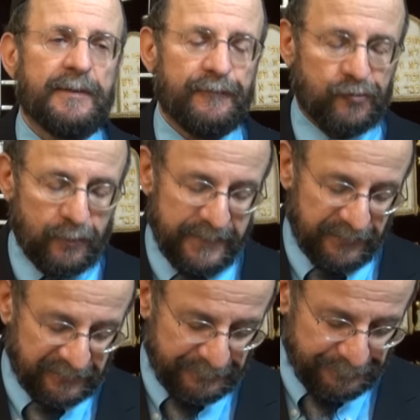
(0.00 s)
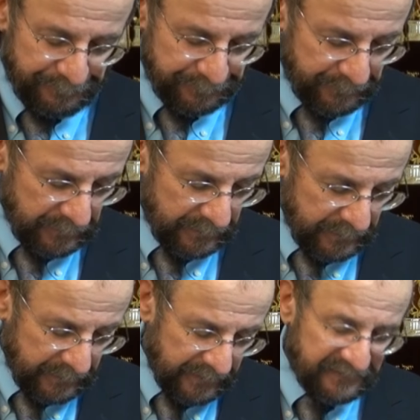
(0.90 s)
of Judaism
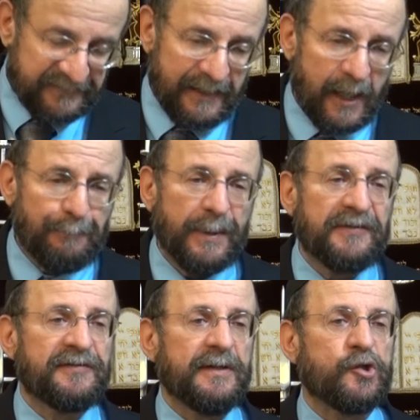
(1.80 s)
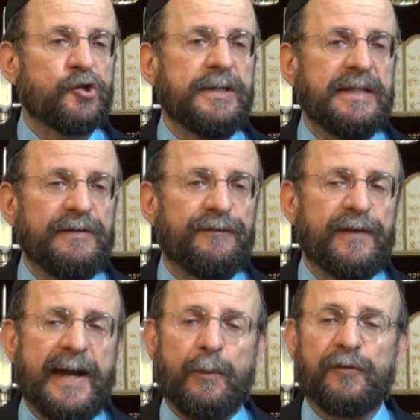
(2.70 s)
is to help us
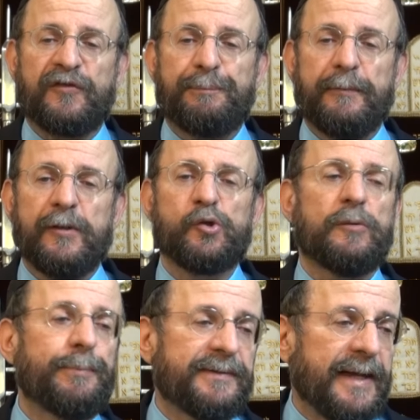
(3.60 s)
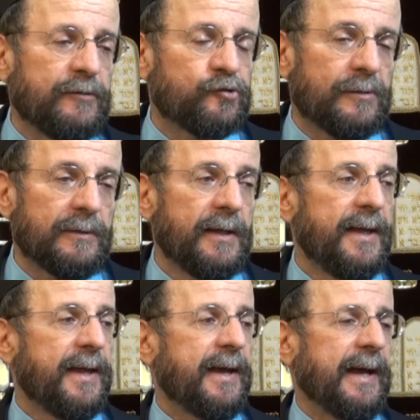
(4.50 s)
achieve our spiritual potential
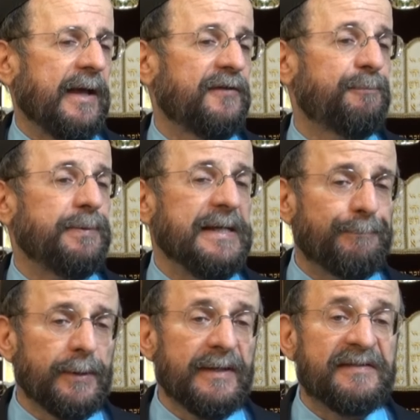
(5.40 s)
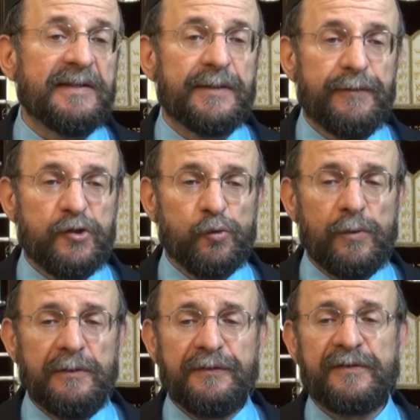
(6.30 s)
as people, as
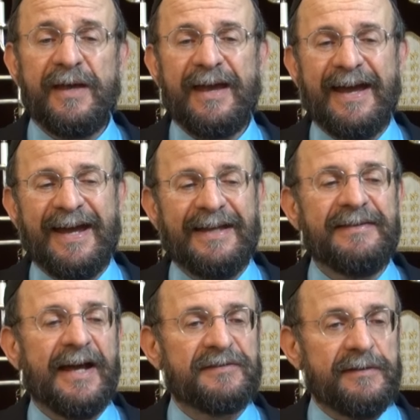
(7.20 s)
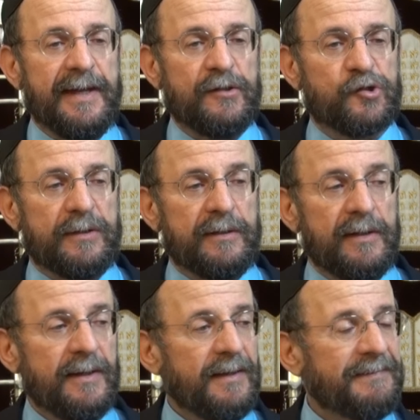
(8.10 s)
individuals, and as a nation.
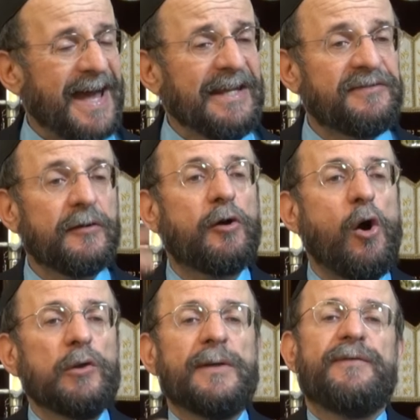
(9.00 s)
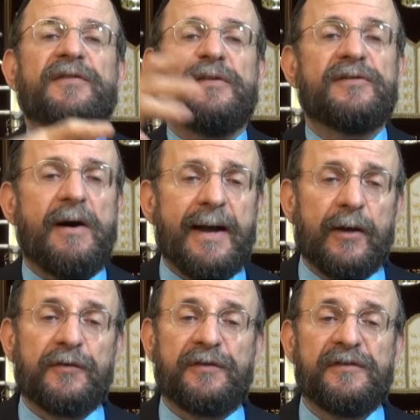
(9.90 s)
That is the goal of this
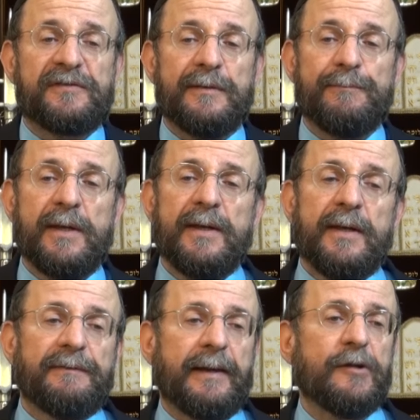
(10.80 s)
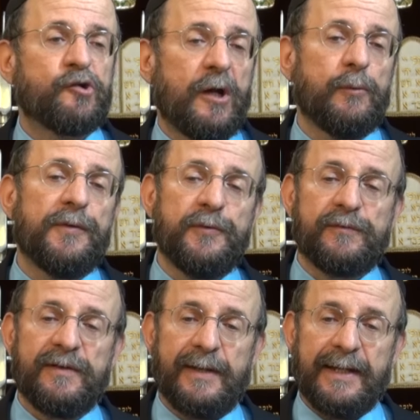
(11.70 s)
entire system that I shared with you
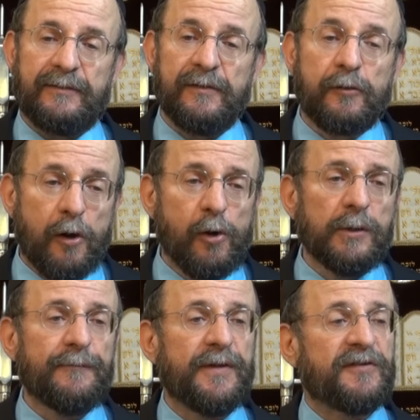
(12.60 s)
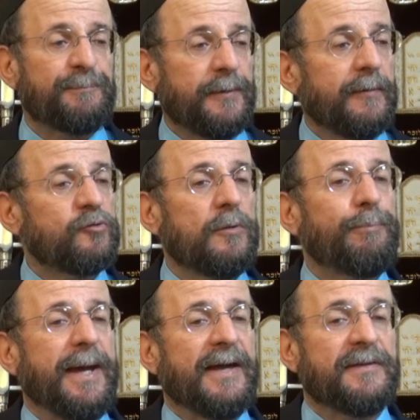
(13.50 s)
tonight. The goal of this spiritual
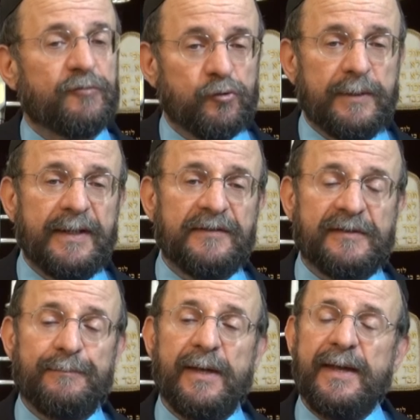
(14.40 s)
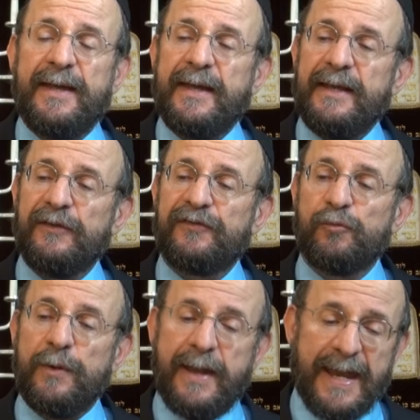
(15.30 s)
path of Judaism is
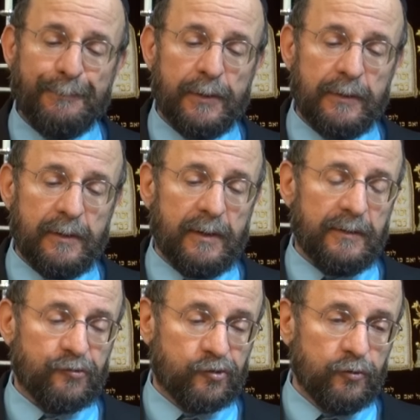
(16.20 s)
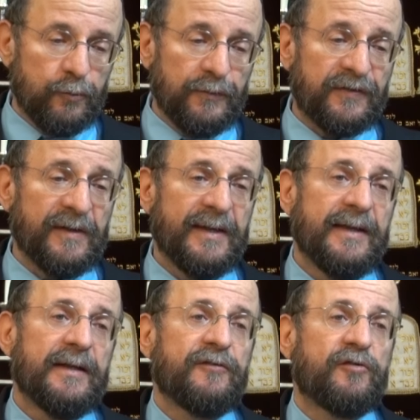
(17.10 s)
to enable Jews
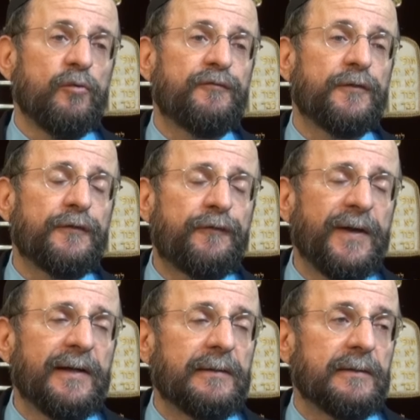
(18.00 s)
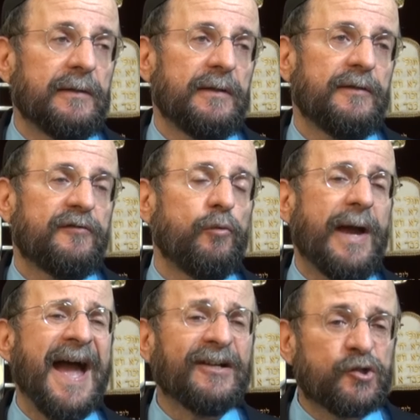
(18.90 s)
to fulfill, to
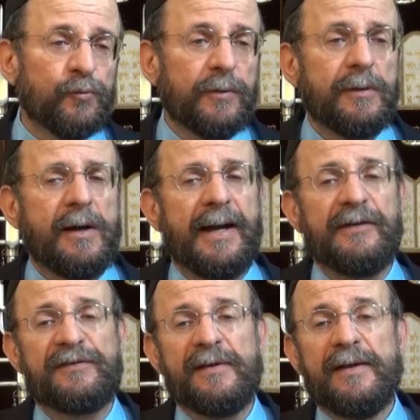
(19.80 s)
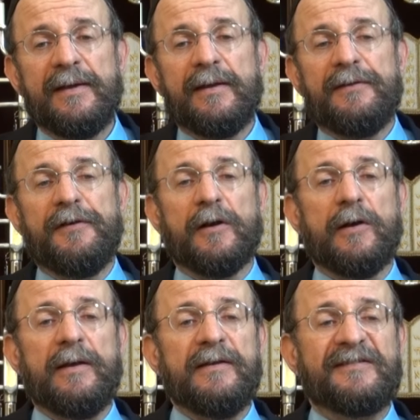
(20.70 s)
actualize
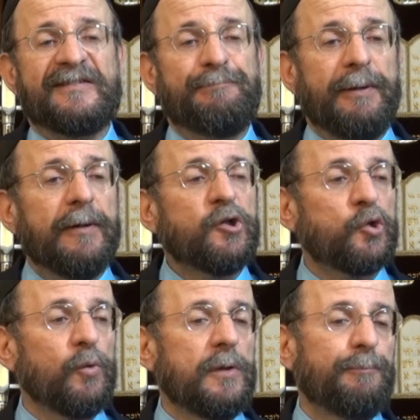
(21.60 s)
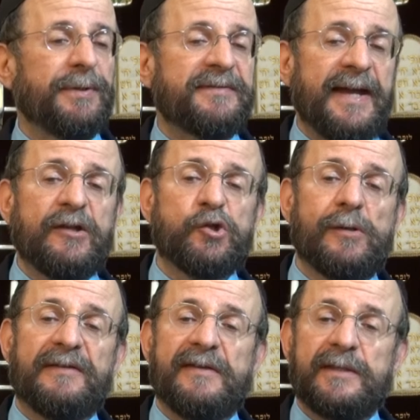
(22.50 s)
their spiritual
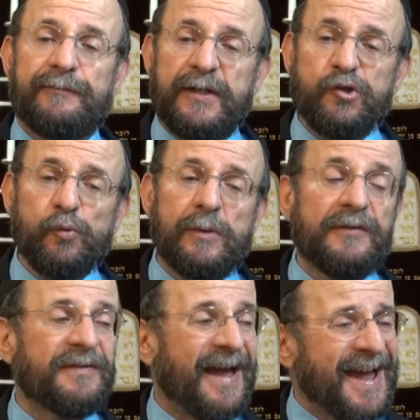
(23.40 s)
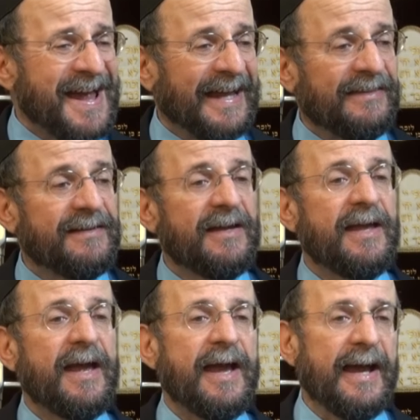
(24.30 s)
potential as individuals and
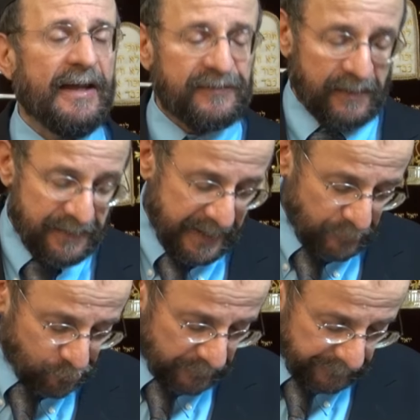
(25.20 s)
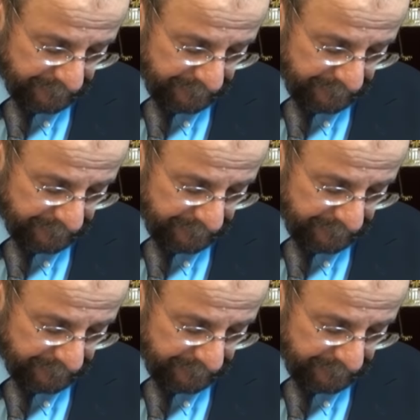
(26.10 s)
as a nation.